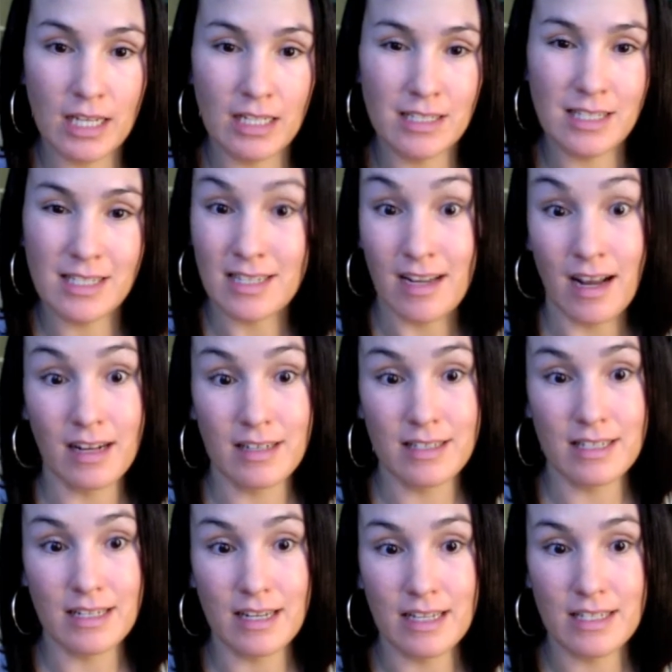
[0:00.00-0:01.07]
it doesn't
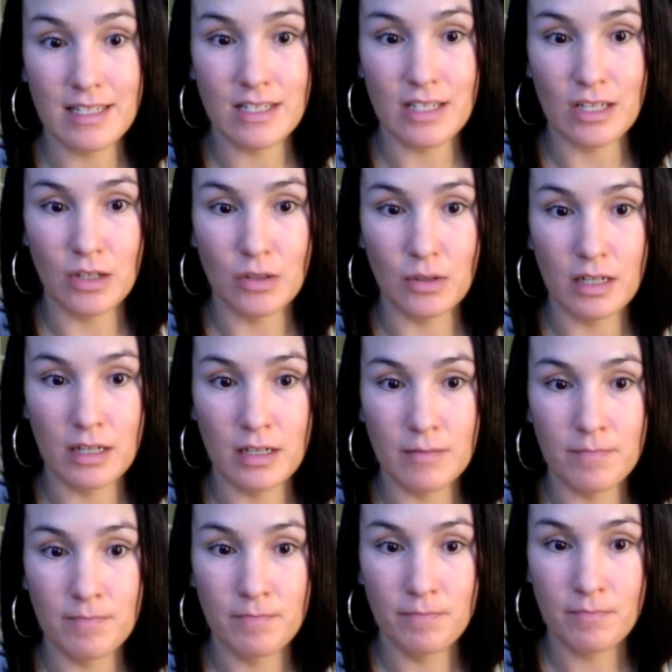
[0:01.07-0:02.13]
oxidize, so
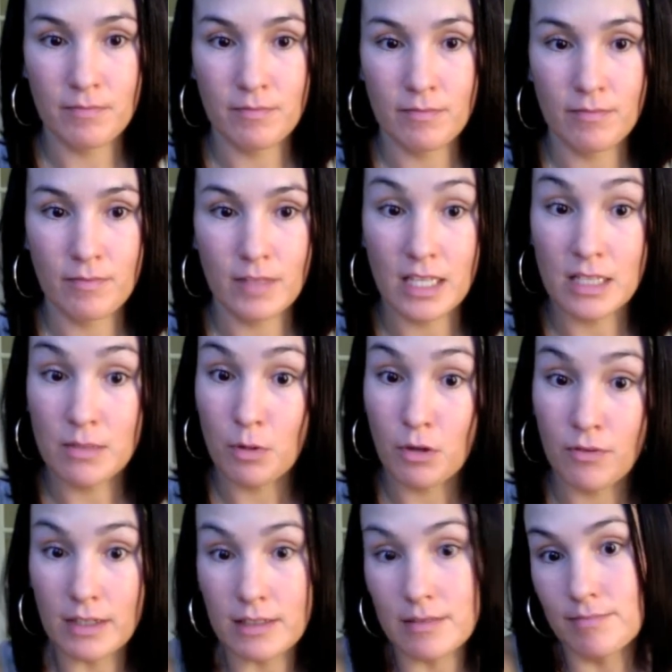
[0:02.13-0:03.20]
it's
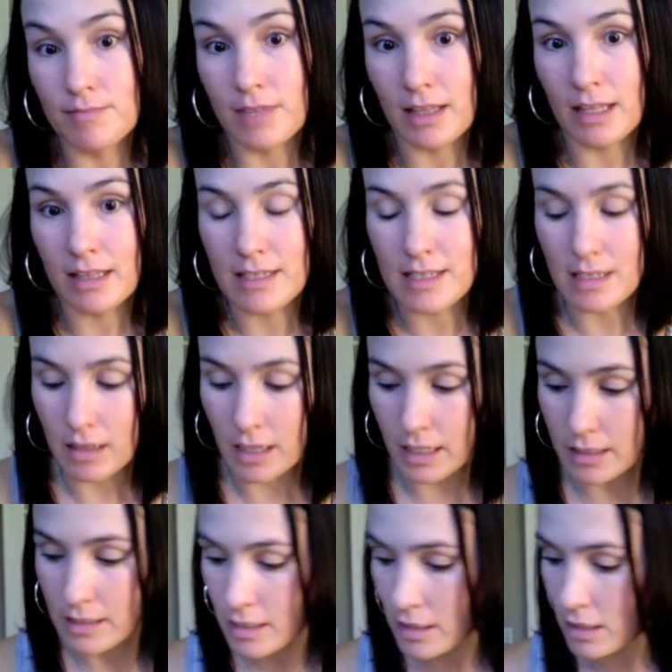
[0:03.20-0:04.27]
perfect. I like this a
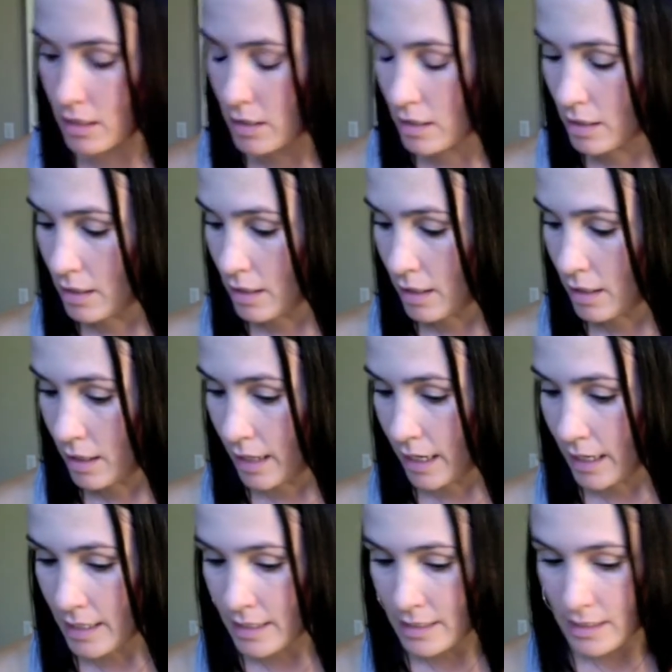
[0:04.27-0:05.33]
lot.
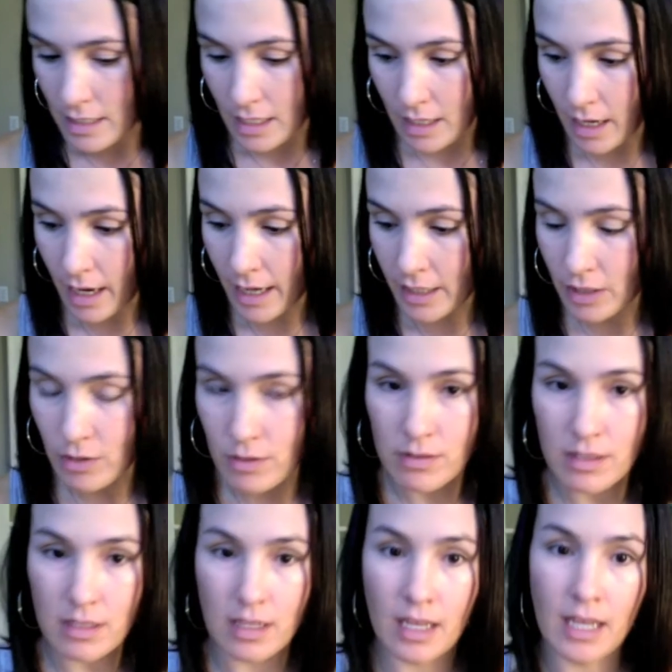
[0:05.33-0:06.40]
And I
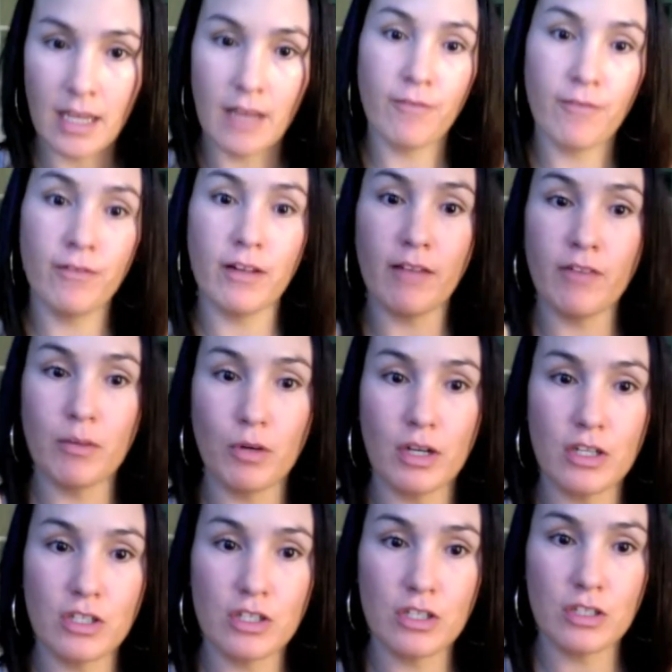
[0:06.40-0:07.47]
use a fluffy
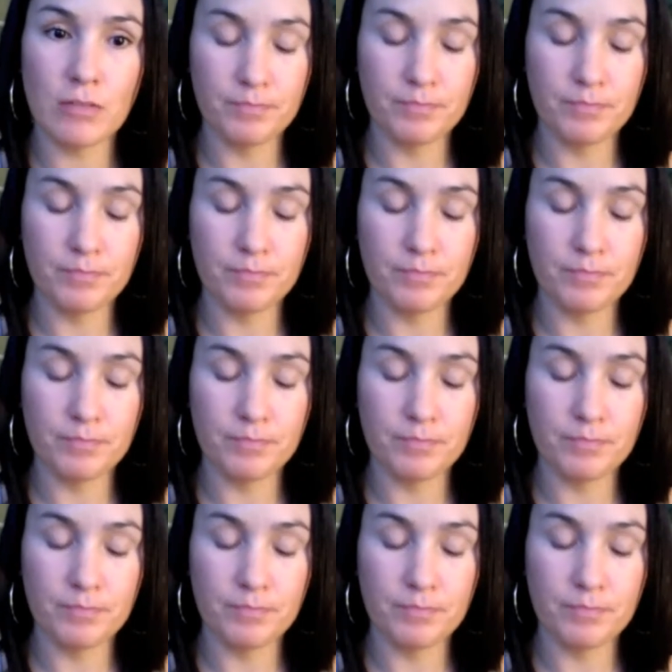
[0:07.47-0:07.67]
brush,